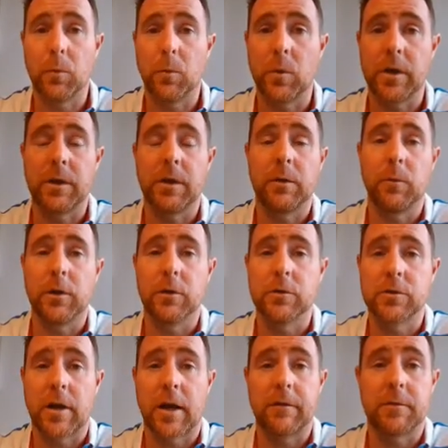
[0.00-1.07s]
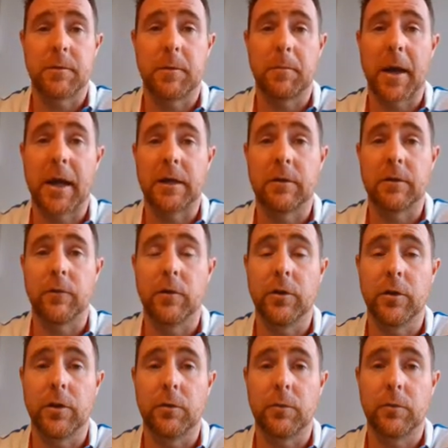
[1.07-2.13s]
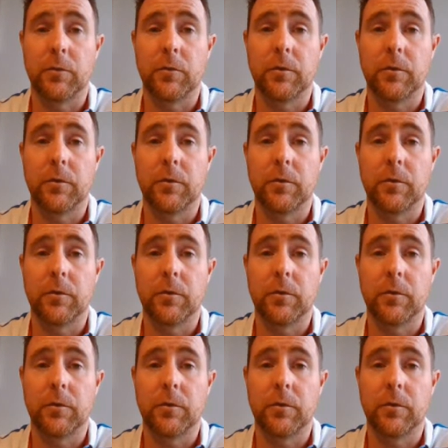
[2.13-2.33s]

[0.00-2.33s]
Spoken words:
we also have to be mindful that